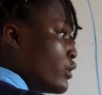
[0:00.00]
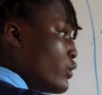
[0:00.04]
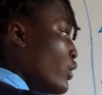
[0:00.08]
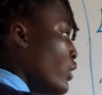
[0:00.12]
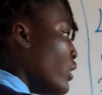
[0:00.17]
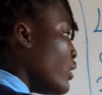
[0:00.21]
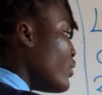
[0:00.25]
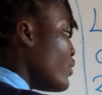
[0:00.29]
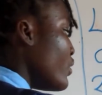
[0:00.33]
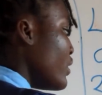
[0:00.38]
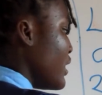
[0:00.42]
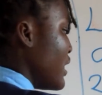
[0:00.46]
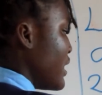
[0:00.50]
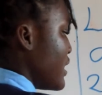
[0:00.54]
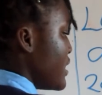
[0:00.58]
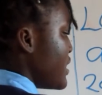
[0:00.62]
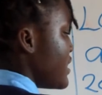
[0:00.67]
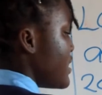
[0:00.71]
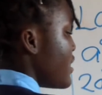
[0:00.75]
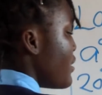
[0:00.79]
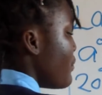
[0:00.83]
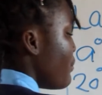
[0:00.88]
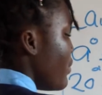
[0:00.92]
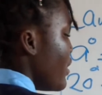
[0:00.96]
we all know that
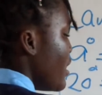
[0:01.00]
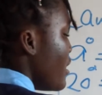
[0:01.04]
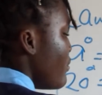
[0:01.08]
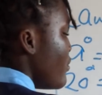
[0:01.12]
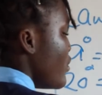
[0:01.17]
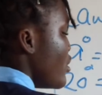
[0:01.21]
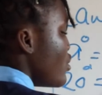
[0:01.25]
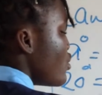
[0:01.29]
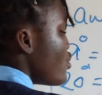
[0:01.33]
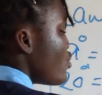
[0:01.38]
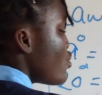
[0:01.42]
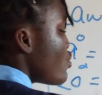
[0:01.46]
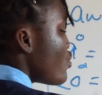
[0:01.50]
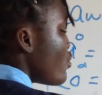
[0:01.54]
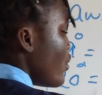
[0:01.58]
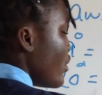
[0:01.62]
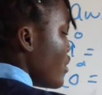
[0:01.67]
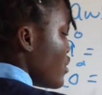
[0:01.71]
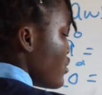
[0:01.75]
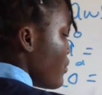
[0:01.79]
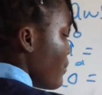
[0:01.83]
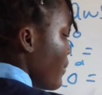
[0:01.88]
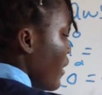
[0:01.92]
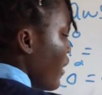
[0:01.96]
it simply means 2
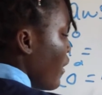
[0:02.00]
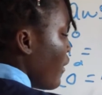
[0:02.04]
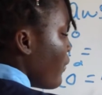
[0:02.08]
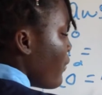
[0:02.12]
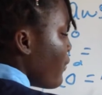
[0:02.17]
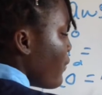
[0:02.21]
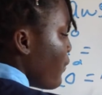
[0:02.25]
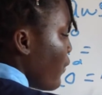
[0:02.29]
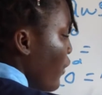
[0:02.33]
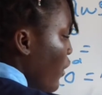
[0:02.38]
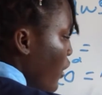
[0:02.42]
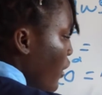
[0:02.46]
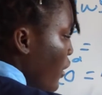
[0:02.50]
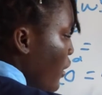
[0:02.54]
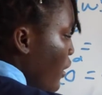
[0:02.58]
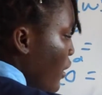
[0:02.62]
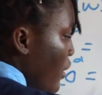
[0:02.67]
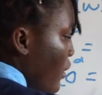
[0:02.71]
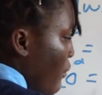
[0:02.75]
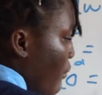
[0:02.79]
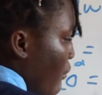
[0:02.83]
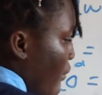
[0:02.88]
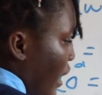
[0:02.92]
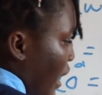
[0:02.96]
raised to the power of 4
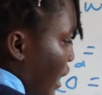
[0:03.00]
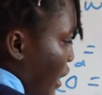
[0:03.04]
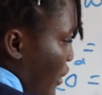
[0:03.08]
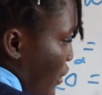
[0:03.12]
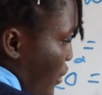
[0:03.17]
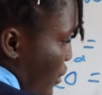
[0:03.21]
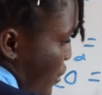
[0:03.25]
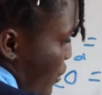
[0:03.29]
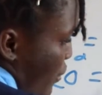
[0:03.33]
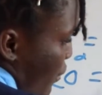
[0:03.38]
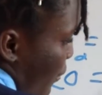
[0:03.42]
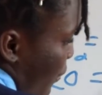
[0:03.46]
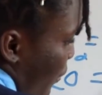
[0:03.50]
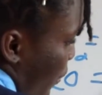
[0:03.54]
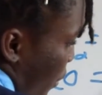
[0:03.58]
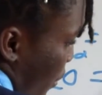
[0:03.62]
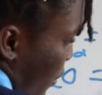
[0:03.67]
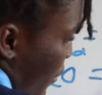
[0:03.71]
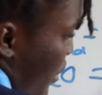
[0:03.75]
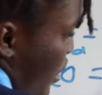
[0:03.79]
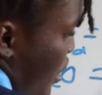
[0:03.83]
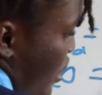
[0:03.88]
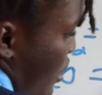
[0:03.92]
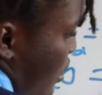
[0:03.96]
minus
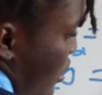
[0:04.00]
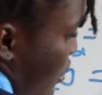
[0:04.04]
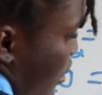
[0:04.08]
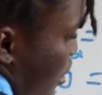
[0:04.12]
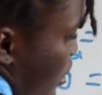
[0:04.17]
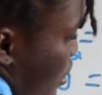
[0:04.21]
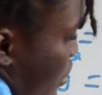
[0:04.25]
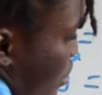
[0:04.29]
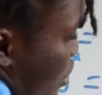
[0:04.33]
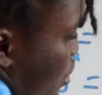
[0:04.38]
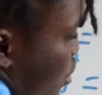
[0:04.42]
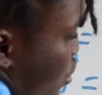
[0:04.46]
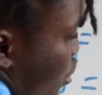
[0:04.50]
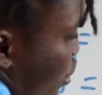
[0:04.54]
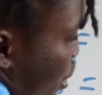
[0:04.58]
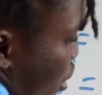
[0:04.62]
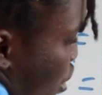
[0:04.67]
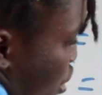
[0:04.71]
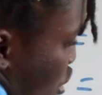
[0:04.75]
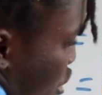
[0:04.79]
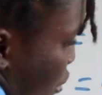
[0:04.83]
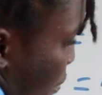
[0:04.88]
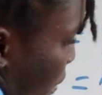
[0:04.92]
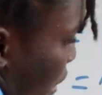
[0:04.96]
4, which is equal to 2
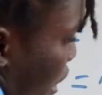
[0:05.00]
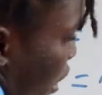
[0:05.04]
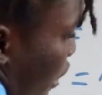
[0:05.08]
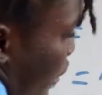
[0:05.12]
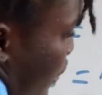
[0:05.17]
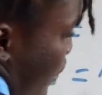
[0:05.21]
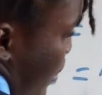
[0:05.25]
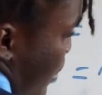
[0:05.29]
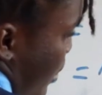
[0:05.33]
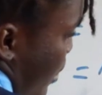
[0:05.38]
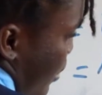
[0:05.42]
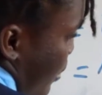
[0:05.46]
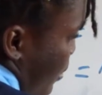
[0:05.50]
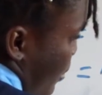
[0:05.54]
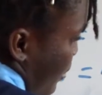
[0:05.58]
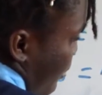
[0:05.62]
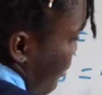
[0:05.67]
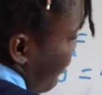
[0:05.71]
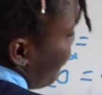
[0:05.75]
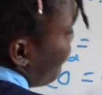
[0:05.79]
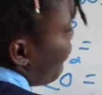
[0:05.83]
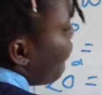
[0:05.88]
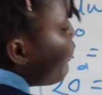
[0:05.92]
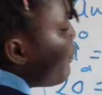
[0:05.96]
raised to the power of 0.
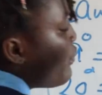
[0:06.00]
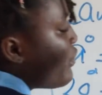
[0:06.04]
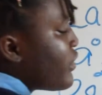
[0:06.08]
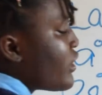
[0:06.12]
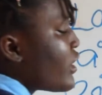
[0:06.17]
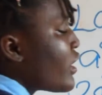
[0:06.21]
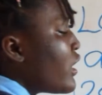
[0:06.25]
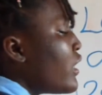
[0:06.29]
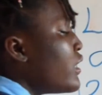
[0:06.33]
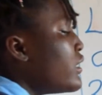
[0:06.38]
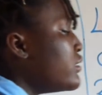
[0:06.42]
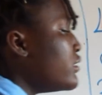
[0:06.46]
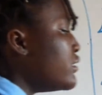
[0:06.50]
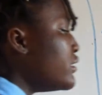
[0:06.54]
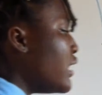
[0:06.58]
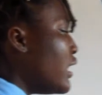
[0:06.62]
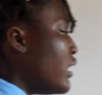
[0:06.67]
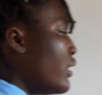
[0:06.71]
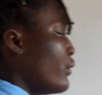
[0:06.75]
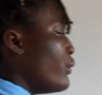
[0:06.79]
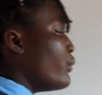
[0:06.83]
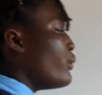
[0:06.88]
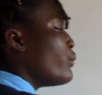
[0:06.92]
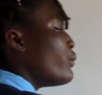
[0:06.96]

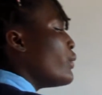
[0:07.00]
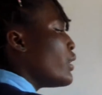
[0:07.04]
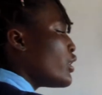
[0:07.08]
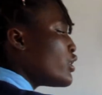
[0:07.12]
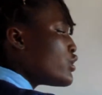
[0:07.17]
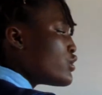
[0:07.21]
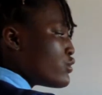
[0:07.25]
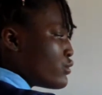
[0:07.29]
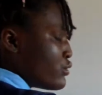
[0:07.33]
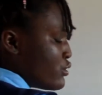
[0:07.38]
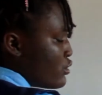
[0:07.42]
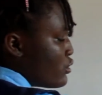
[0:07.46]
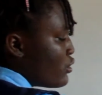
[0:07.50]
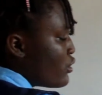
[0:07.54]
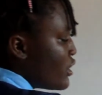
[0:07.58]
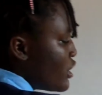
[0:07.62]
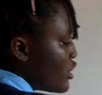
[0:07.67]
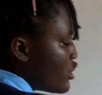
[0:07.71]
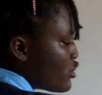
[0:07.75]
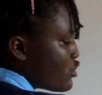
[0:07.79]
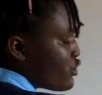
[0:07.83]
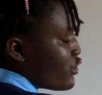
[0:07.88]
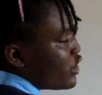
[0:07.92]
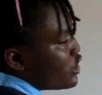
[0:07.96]
Now, we're going to split
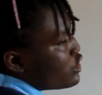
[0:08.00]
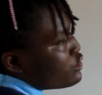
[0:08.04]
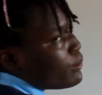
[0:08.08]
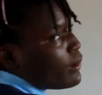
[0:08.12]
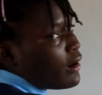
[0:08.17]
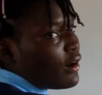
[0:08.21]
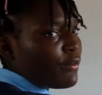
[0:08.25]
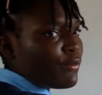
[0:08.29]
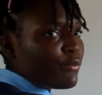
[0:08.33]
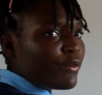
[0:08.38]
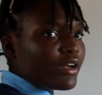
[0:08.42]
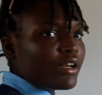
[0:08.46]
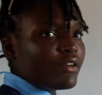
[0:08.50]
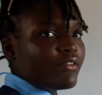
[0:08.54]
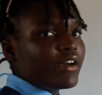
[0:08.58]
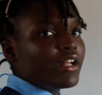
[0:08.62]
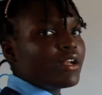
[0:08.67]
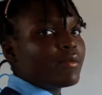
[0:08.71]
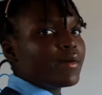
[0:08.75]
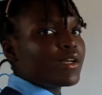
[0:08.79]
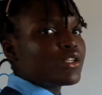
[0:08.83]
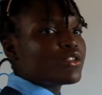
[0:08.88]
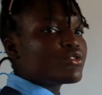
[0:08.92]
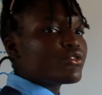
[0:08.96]
2 raised to the power of 4
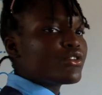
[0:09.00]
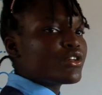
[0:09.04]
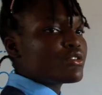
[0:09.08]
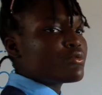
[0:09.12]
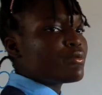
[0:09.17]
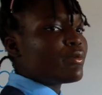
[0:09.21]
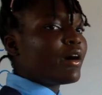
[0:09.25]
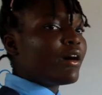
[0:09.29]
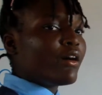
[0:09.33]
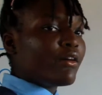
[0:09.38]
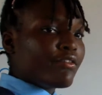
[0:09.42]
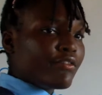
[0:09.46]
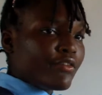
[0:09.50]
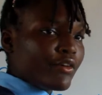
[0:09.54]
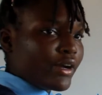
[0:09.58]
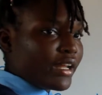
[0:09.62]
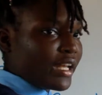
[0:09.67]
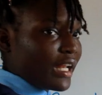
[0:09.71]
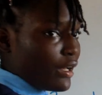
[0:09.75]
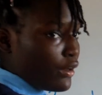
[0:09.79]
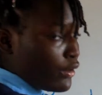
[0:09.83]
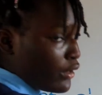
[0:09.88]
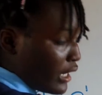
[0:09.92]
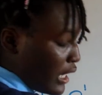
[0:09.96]
divided by 2 raised to the power of 4
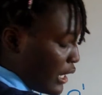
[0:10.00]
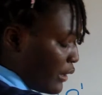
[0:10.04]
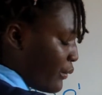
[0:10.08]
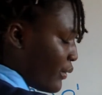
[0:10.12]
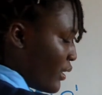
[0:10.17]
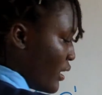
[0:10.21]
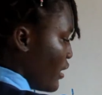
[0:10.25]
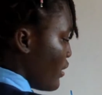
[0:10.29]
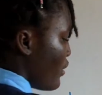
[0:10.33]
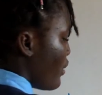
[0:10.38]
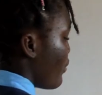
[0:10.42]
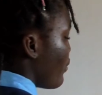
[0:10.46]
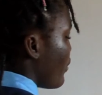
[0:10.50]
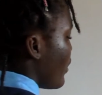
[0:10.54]
in another way,